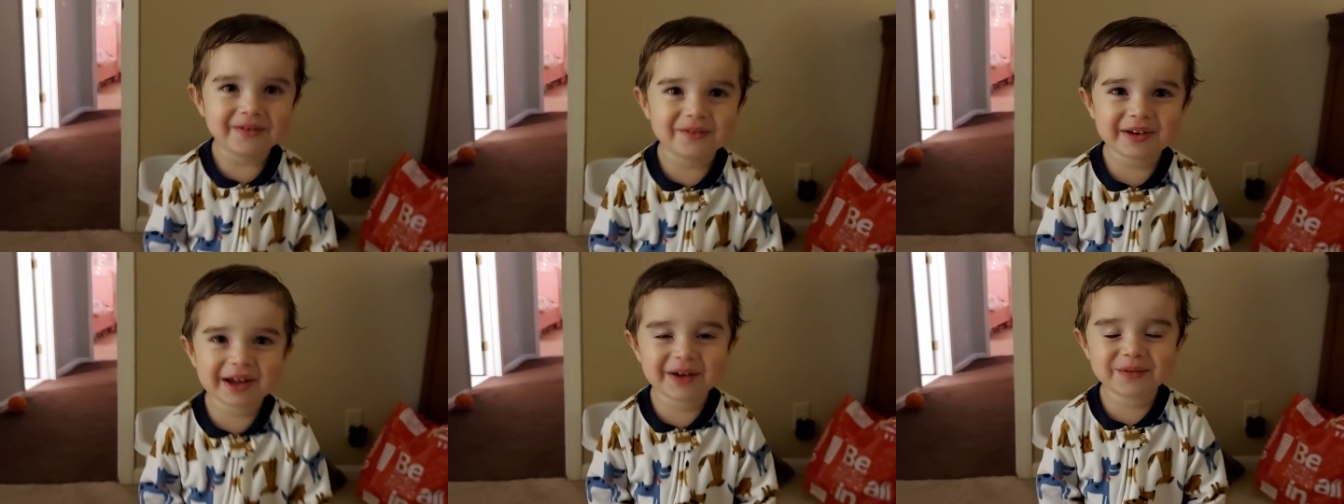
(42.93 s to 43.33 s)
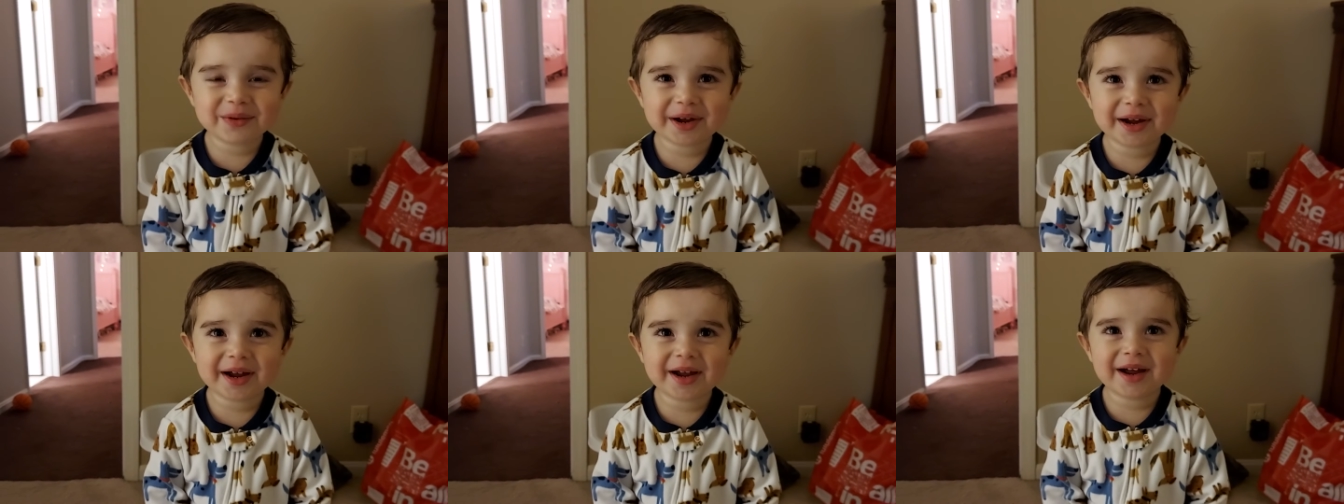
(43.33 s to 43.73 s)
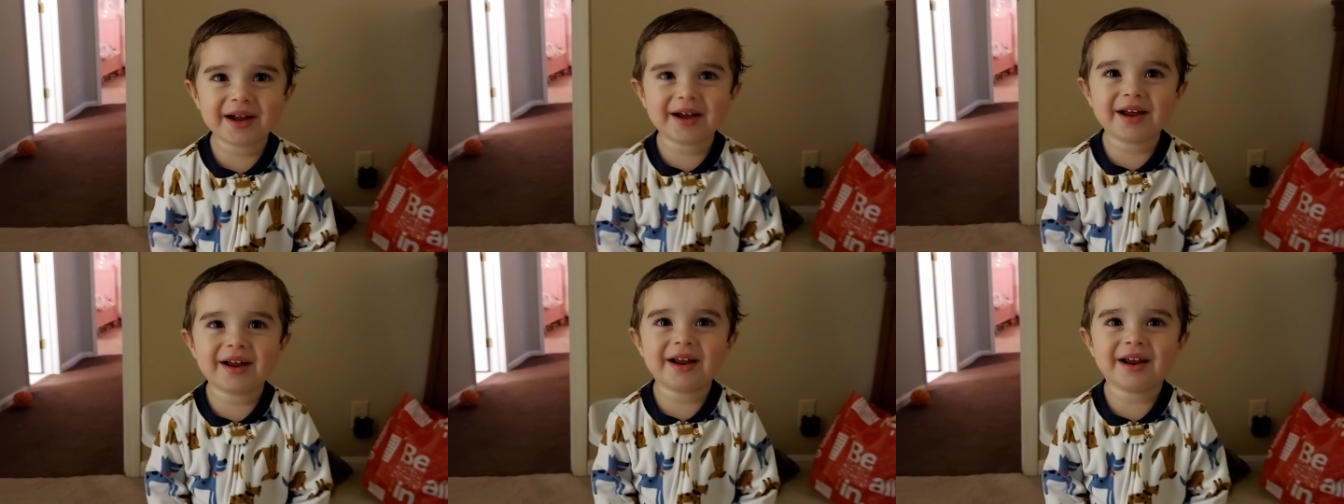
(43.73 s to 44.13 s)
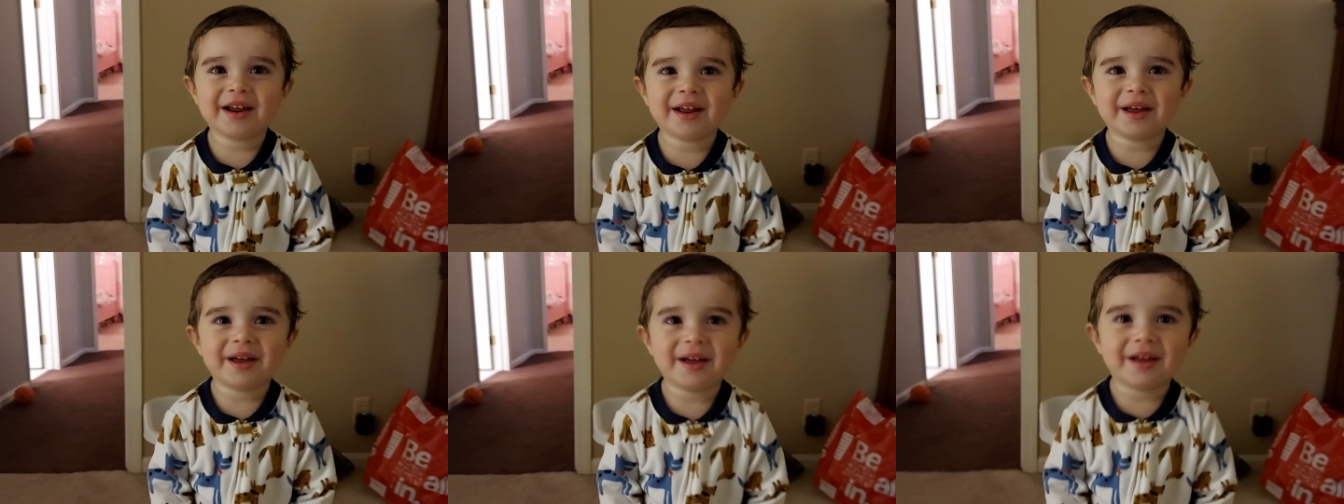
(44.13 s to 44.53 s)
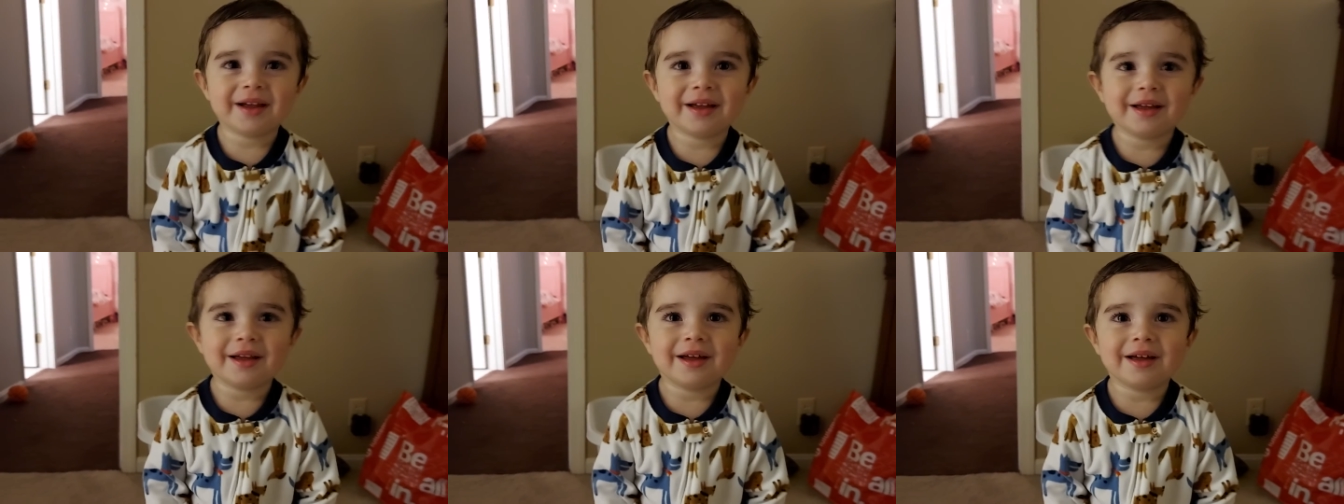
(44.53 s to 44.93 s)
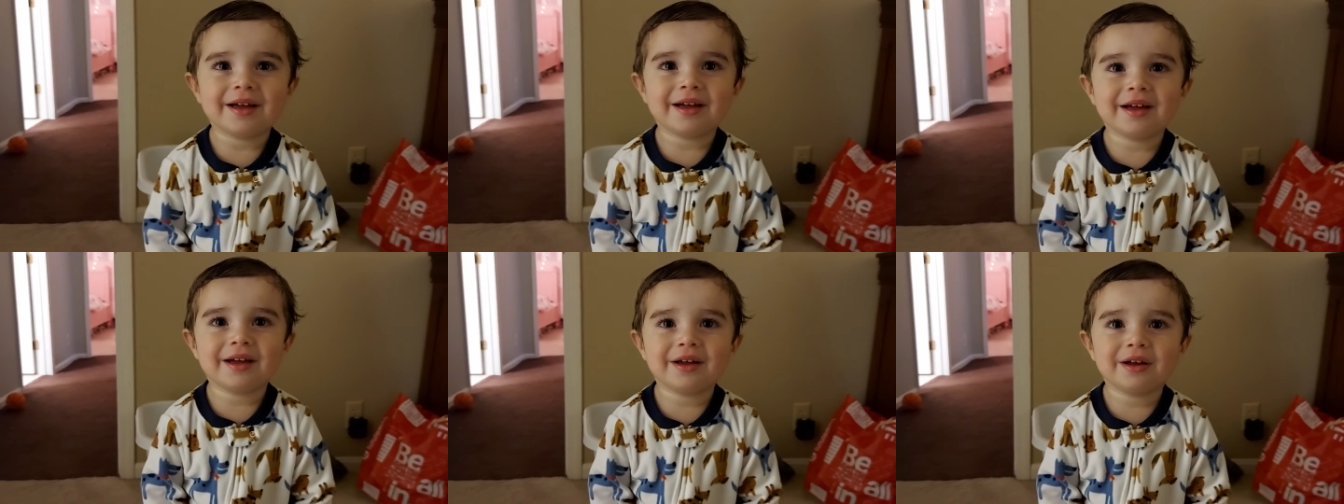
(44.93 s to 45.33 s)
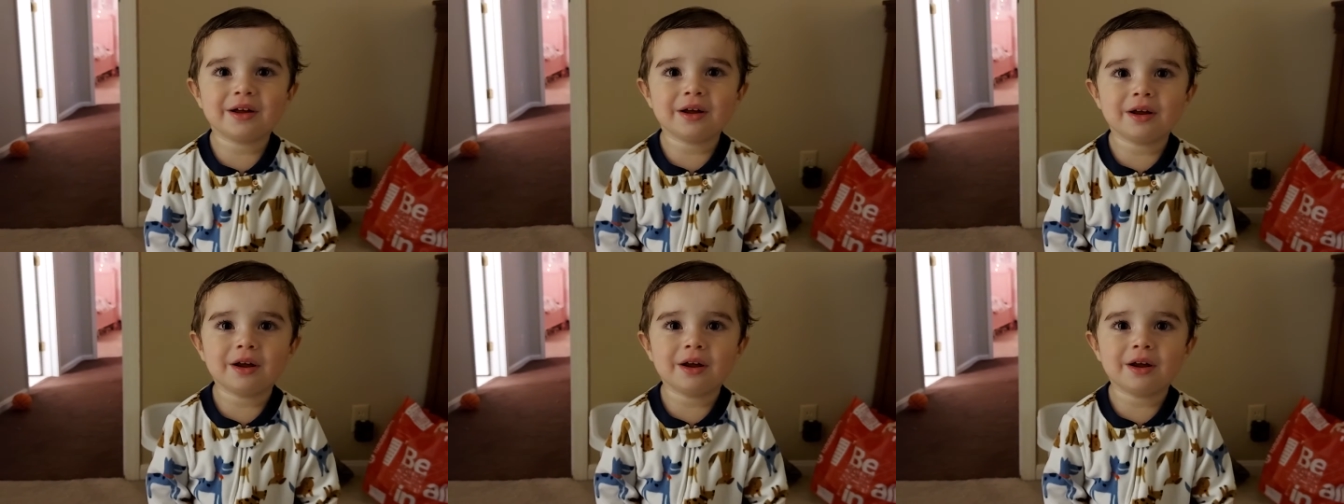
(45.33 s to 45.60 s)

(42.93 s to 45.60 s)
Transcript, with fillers: Quack, quack. What does a cat say?